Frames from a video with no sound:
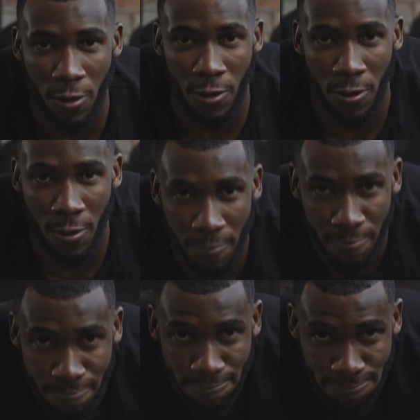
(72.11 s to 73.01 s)
No
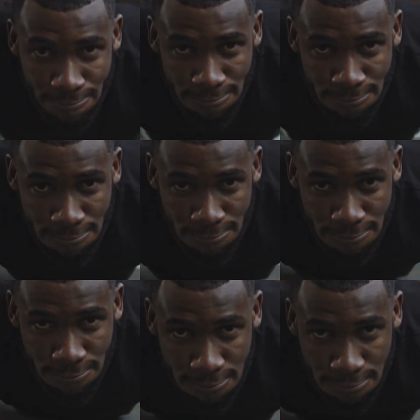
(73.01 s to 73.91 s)
one can live your
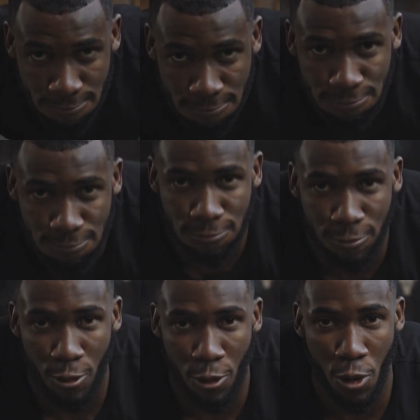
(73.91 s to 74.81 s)
dream.
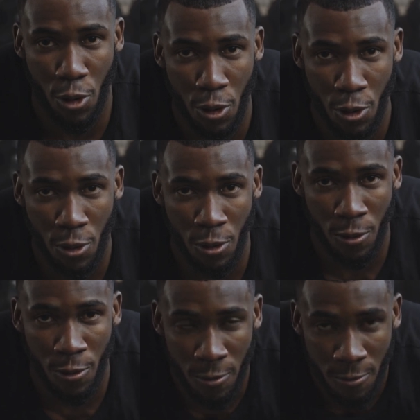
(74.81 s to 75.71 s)

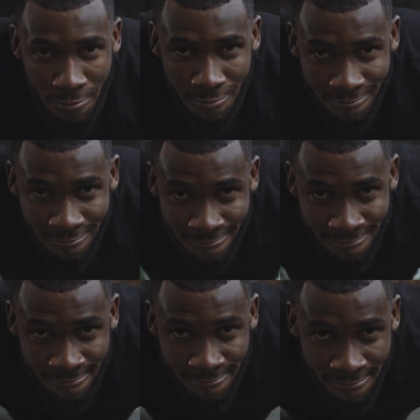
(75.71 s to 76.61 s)
Nobody cares
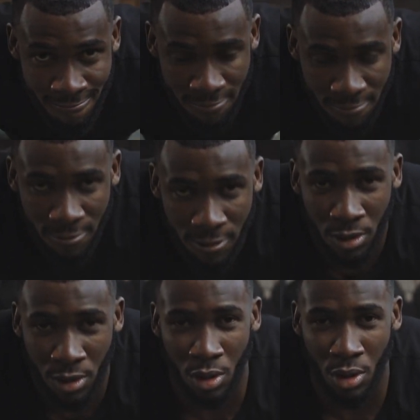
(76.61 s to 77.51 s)
about your
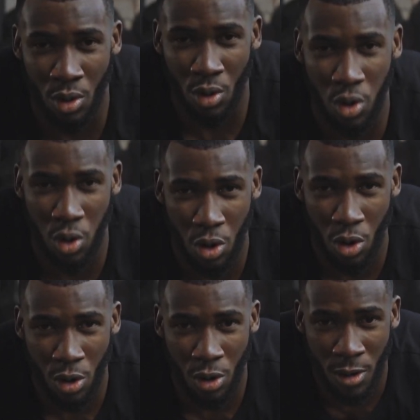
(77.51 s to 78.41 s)
business.
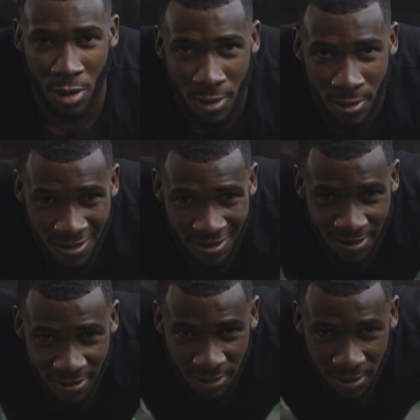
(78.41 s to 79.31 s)

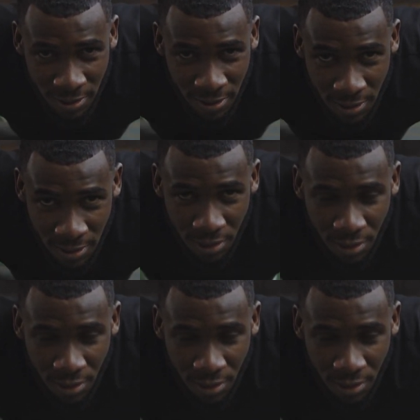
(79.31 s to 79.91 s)
Stop finding